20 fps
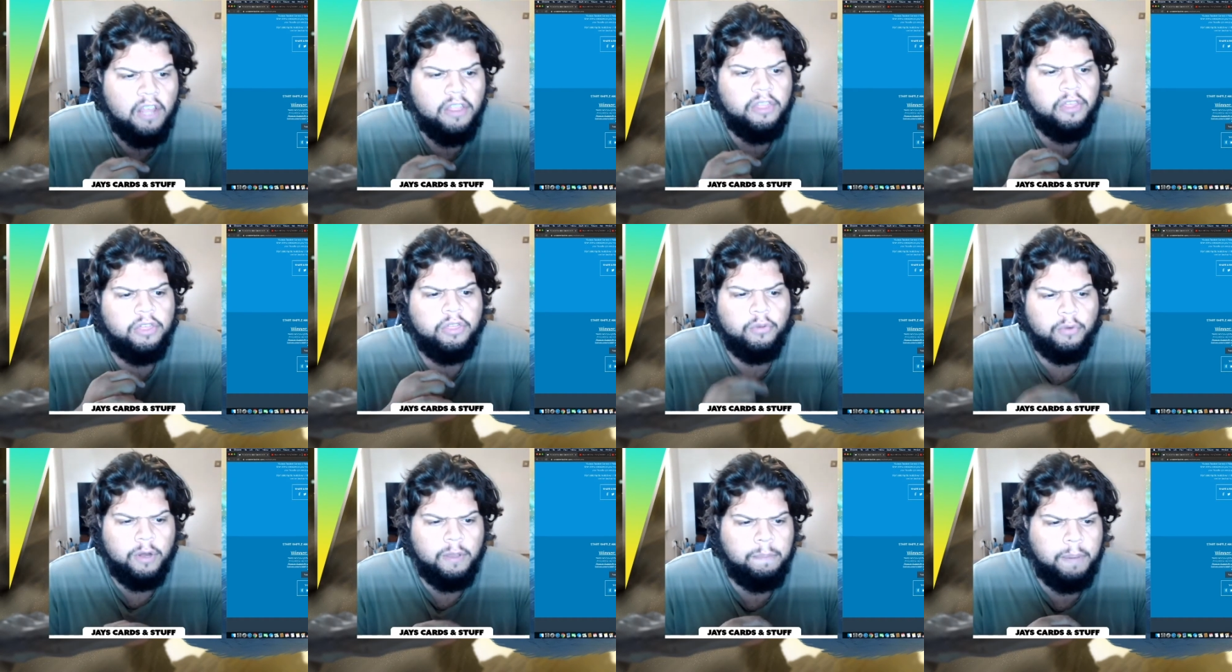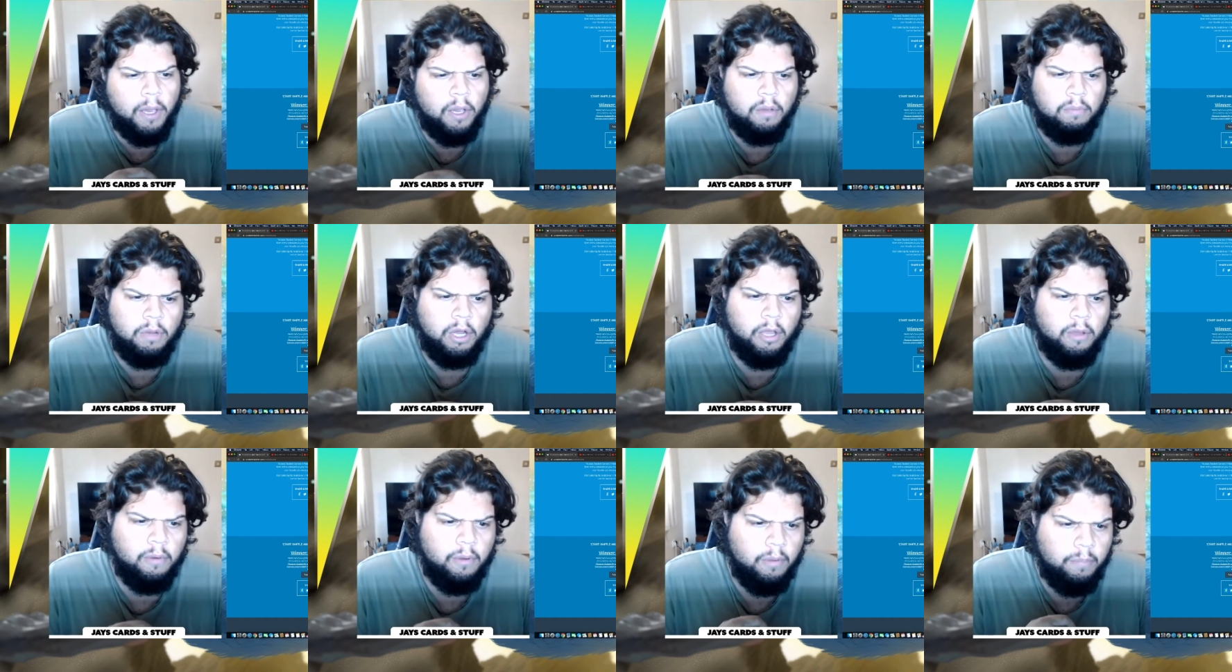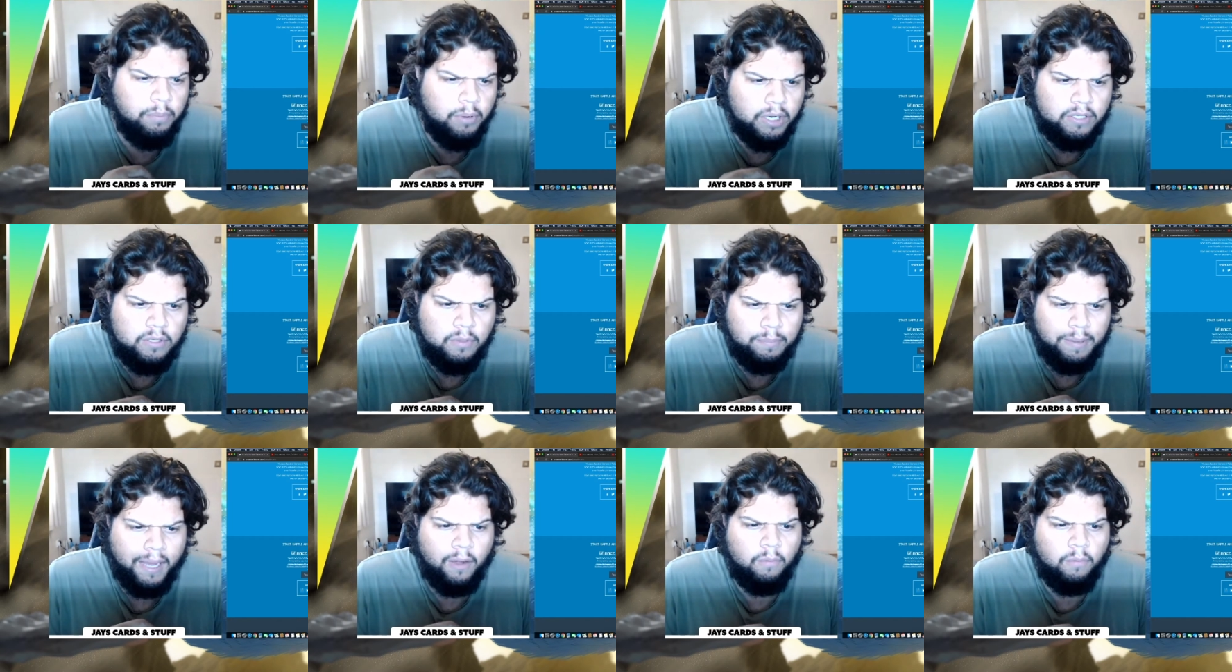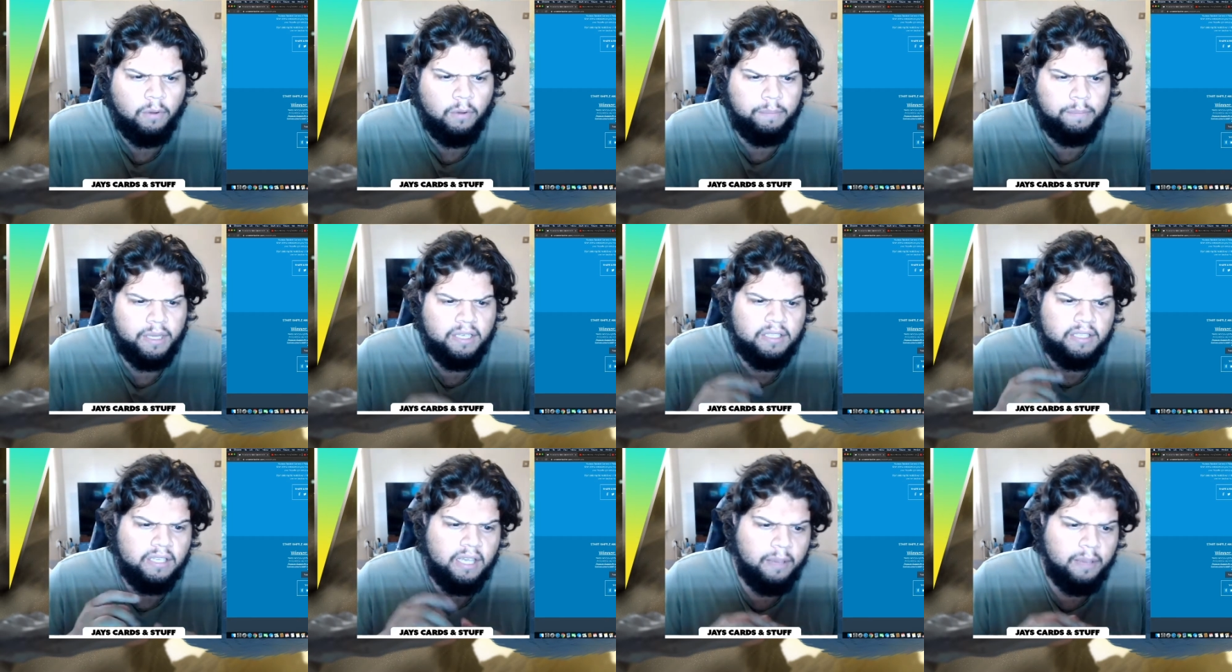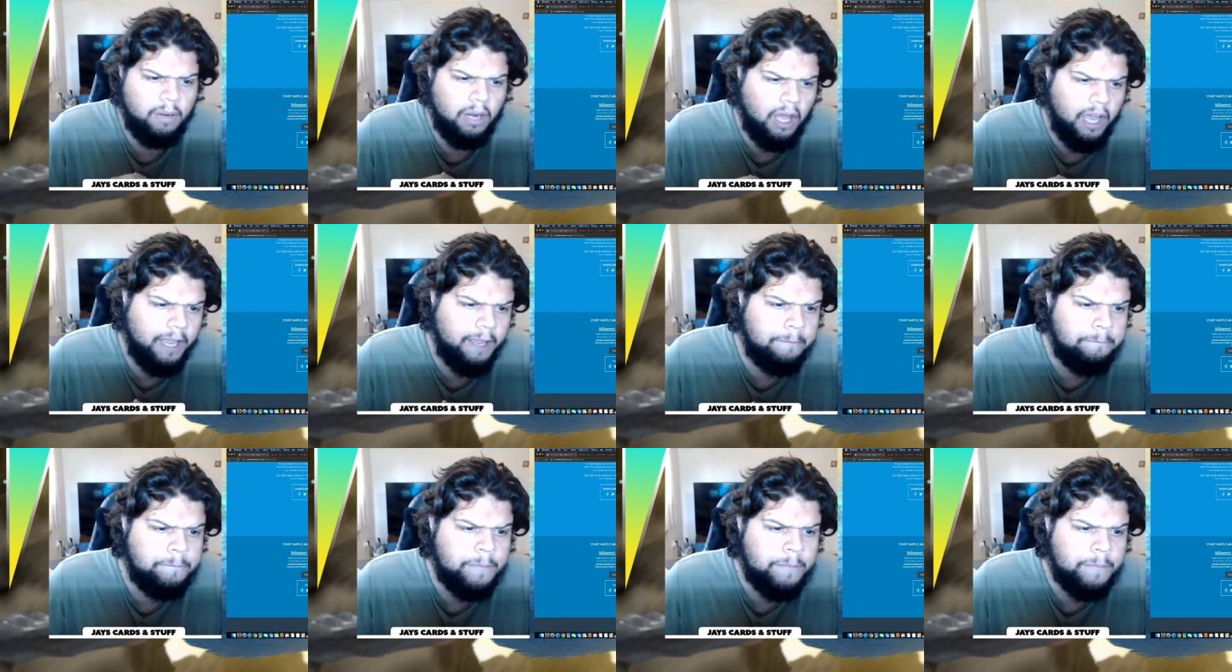The three Pokemon I would bring to battle would be Sableye